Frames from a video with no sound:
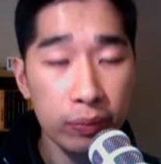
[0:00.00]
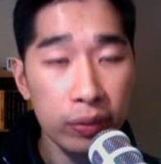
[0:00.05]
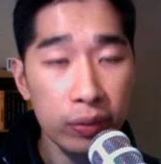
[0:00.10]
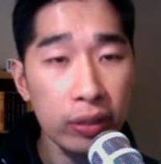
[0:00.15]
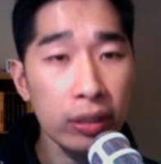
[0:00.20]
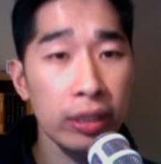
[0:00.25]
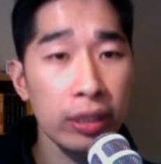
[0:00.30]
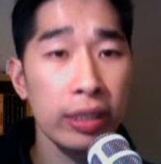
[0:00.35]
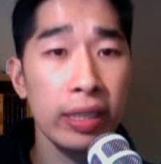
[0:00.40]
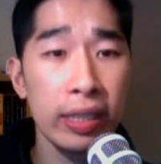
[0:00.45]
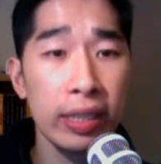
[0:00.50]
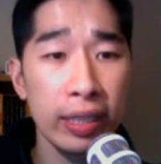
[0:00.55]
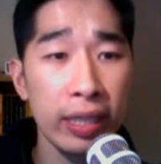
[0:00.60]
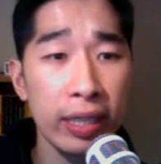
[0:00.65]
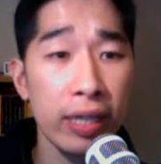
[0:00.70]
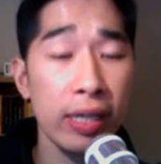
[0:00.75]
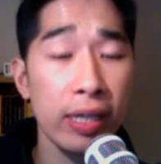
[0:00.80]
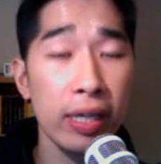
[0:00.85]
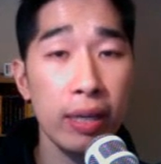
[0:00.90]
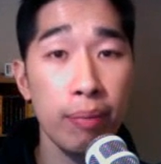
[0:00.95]
you can
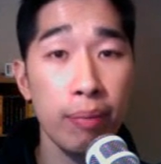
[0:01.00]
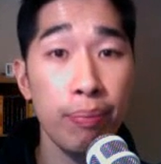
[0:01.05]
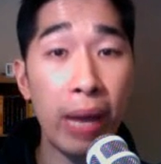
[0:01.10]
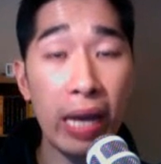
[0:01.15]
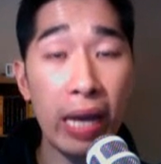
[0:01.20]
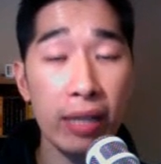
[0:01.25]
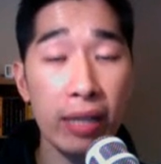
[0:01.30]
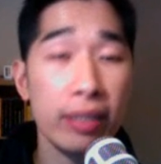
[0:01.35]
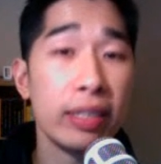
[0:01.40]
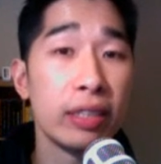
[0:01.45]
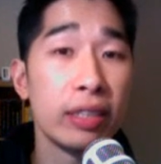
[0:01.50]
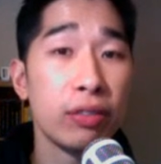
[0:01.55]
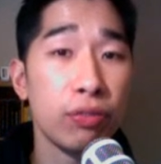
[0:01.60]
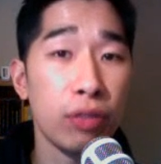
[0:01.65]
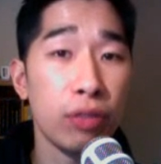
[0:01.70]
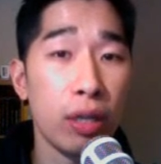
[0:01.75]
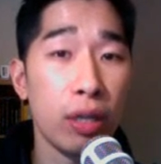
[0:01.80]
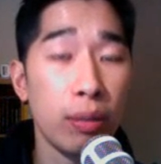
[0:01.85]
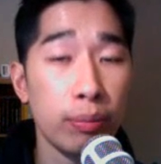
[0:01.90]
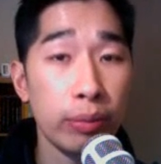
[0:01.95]
get backlinks
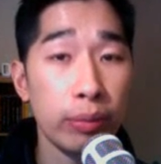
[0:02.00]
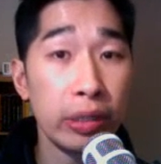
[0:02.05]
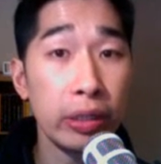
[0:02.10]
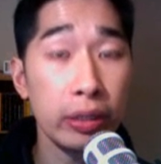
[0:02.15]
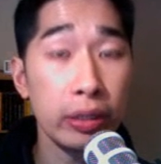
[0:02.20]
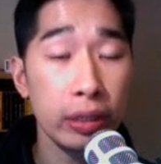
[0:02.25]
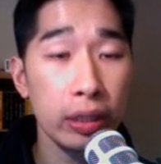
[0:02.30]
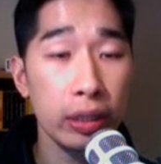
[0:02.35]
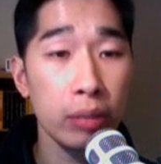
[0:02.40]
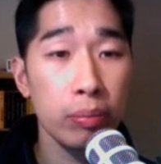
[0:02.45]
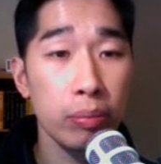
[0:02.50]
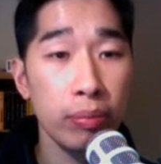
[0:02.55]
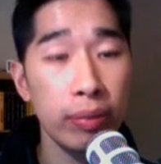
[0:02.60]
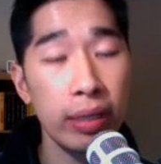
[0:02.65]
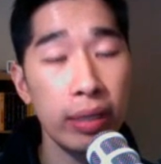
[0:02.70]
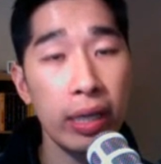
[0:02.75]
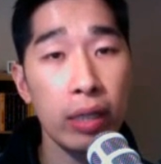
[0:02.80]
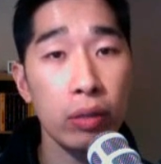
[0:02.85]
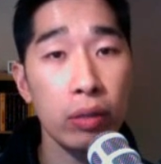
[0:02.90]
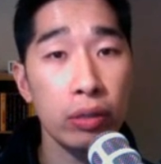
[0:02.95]
from YouTube
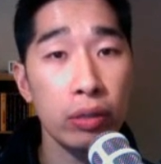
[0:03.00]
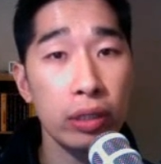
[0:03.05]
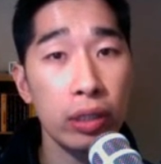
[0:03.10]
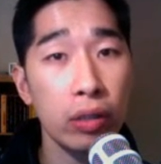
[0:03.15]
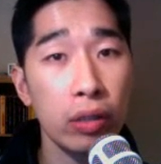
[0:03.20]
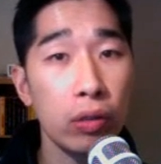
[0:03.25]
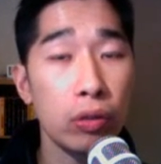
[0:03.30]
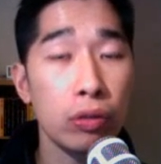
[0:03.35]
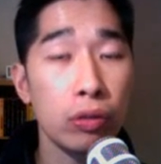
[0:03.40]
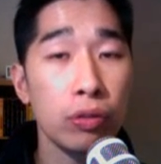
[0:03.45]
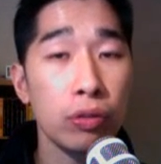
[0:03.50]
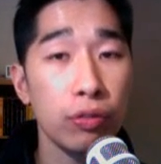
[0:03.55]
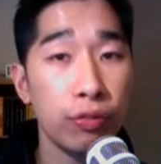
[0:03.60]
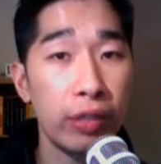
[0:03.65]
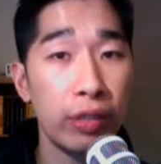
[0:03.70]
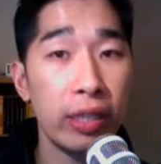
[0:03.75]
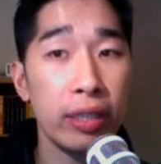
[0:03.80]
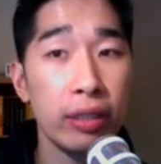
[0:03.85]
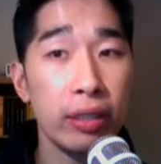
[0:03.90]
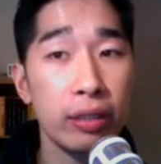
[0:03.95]
and also all
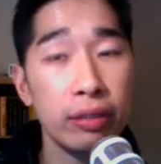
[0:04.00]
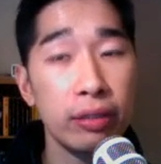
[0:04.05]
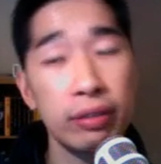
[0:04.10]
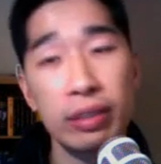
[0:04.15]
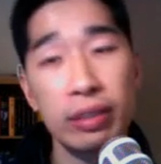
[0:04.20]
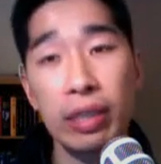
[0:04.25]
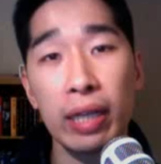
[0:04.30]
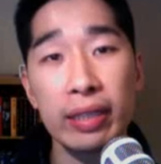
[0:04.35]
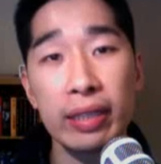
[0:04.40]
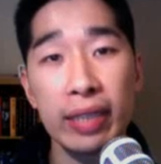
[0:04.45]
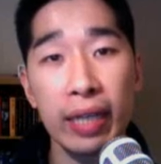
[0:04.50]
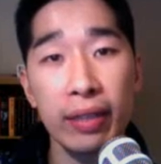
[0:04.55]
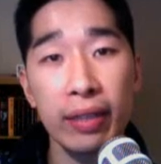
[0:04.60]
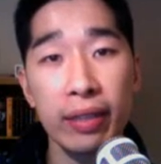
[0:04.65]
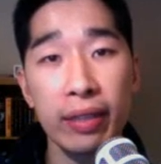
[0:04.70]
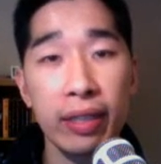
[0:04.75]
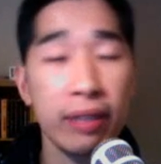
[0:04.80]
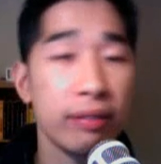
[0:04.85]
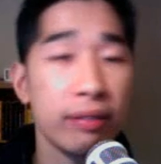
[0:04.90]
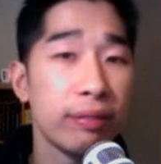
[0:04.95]
video sites out
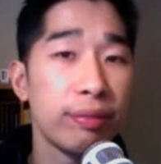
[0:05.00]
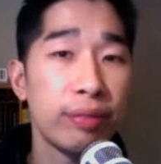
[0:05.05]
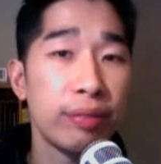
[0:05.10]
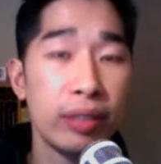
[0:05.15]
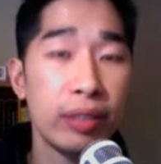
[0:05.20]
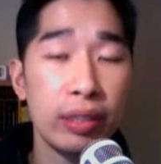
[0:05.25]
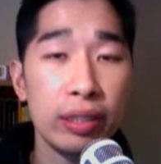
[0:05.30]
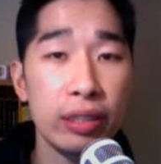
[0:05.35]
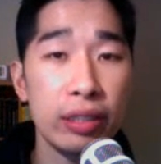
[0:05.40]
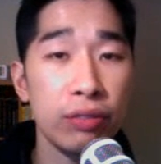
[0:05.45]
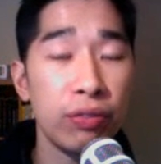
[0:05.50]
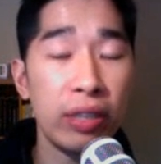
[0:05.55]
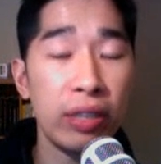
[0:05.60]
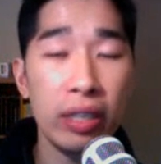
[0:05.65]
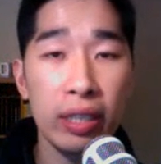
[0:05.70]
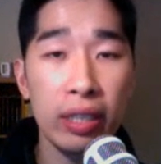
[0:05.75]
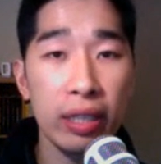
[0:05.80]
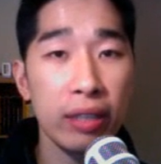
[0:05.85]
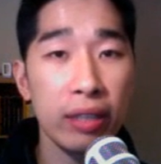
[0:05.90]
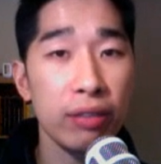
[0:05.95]
there, such as
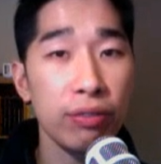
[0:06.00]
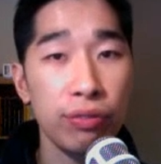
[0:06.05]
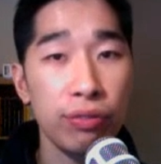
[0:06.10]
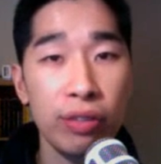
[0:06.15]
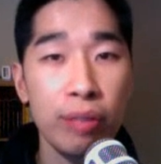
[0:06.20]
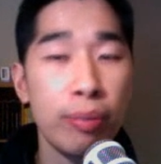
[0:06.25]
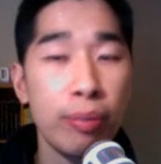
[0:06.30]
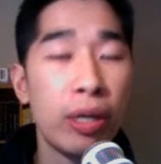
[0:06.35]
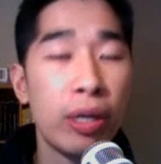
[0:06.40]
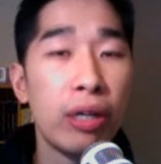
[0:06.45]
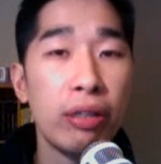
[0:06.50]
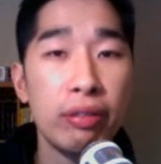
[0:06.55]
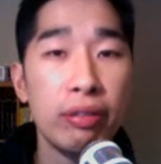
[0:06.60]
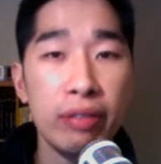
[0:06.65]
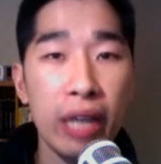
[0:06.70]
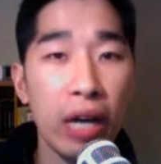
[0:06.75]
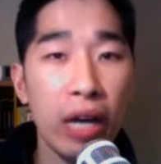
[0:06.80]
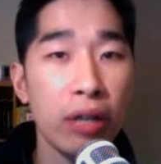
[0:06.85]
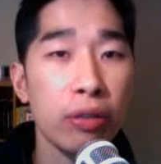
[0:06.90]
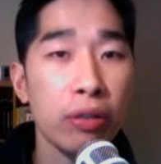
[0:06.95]
Viddler, Vimeo,
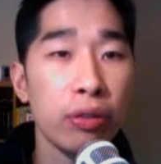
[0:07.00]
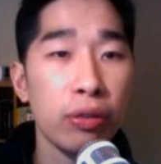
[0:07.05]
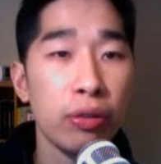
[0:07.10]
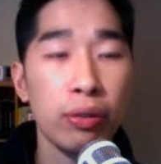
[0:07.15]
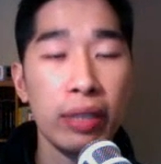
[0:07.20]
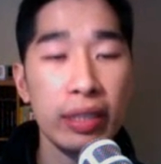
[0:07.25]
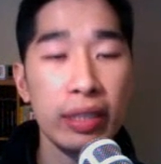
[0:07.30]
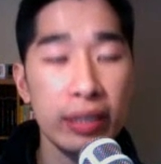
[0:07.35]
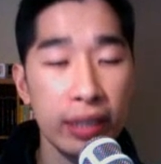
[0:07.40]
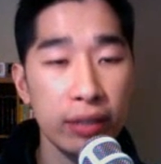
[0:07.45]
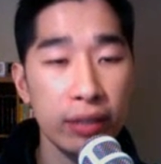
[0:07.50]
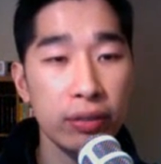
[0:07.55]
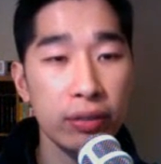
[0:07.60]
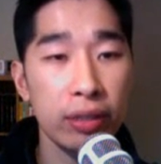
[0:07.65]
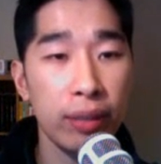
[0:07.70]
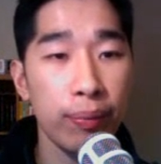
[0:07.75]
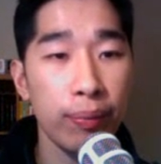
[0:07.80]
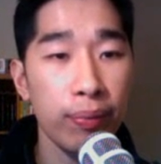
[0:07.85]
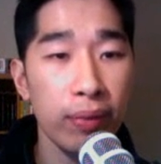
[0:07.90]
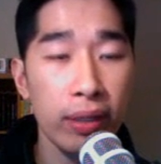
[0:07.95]
Yahoo,
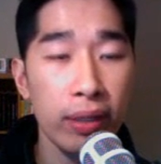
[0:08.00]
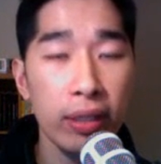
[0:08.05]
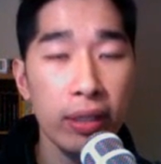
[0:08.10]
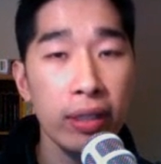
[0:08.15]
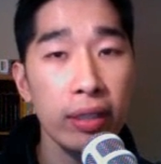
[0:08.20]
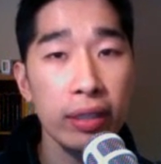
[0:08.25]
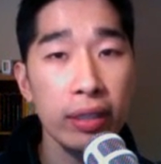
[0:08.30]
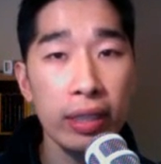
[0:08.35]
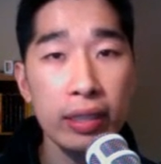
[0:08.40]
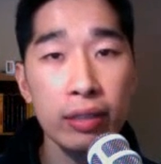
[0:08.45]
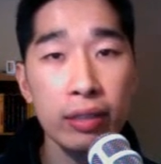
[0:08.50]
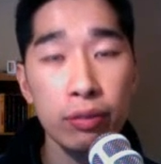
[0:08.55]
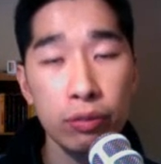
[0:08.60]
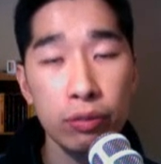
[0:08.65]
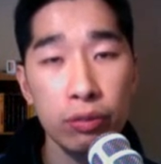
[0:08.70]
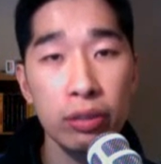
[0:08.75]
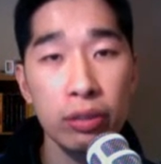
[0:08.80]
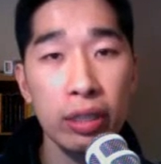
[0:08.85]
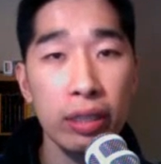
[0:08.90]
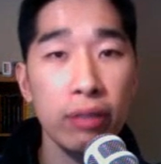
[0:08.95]
etc. That's a
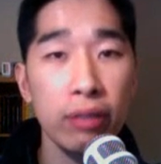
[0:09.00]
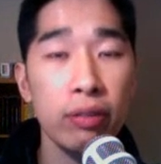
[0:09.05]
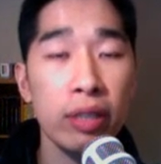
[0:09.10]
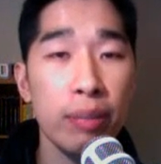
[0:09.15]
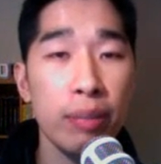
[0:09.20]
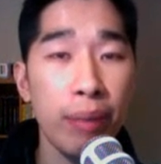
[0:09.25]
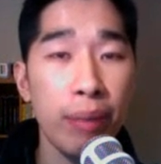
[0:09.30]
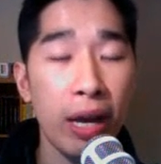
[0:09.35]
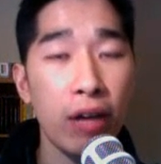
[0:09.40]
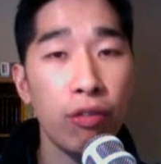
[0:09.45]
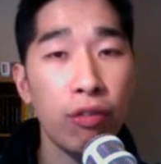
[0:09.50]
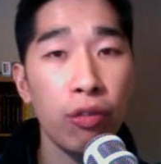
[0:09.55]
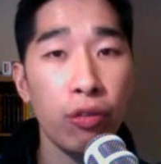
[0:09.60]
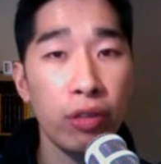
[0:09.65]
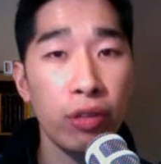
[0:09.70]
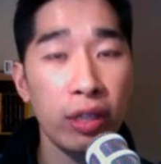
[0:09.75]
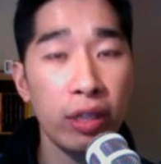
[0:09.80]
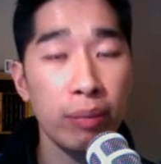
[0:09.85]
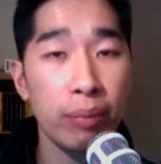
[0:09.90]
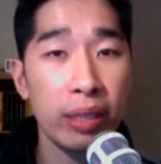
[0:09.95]
really powerful
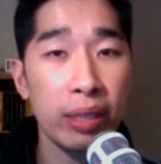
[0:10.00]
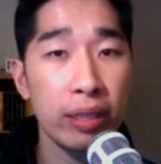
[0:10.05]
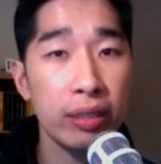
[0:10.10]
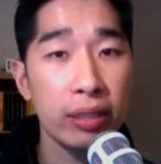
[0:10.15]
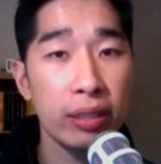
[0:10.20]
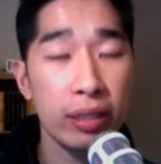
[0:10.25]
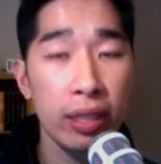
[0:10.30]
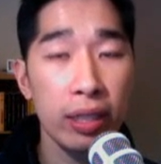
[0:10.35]
thing because